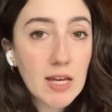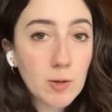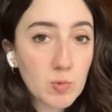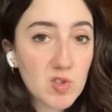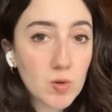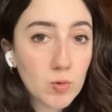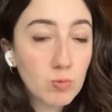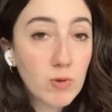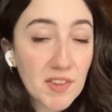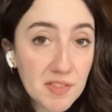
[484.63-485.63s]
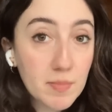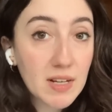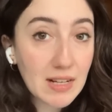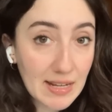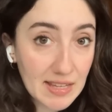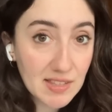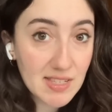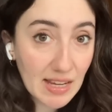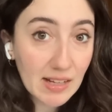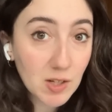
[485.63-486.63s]
It was all rhythmically in
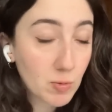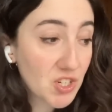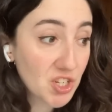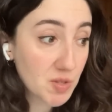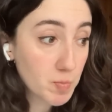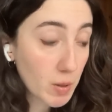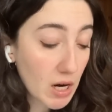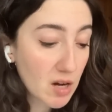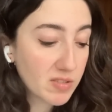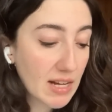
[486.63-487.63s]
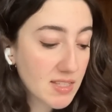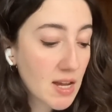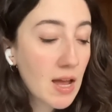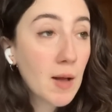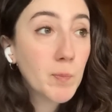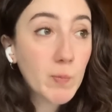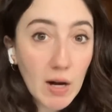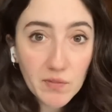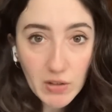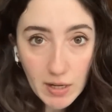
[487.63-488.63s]
sync, which is perfect.
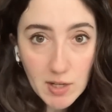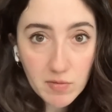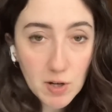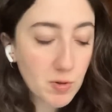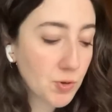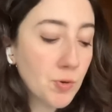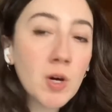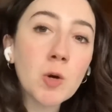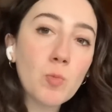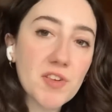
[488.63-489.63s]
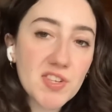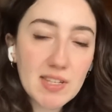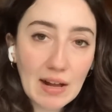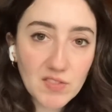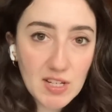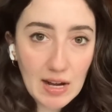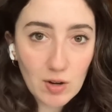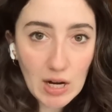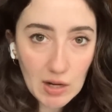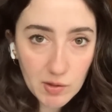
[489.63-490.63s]
But the lead vocal was standing
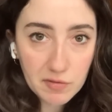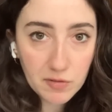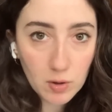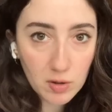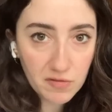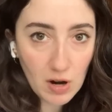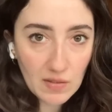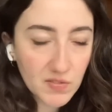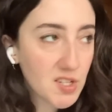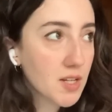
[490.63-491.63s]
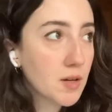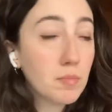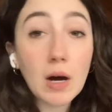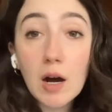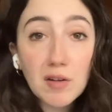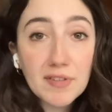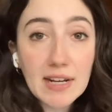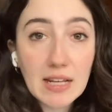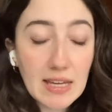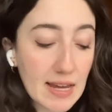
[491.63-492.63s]
out at the forefront
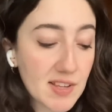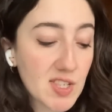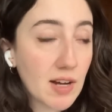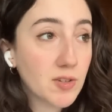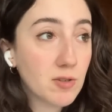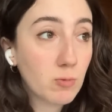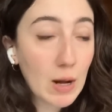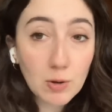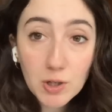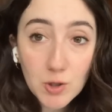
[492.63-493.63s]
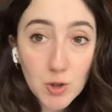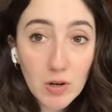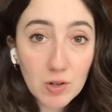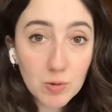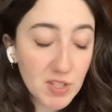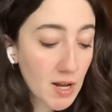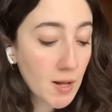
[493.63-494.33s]
perfectly. It sounded well controlled.